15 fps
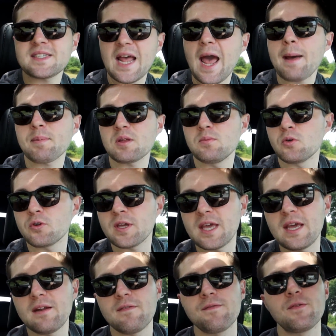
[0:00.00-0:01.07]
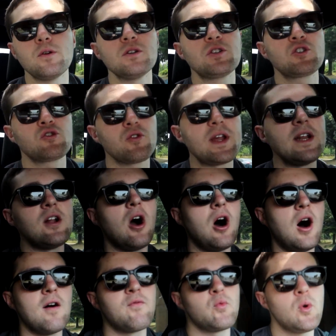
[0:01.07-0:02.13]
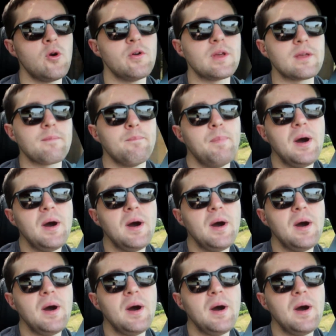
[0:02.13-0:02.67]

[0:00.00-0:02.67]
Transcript: applicable kit for straight off-roading.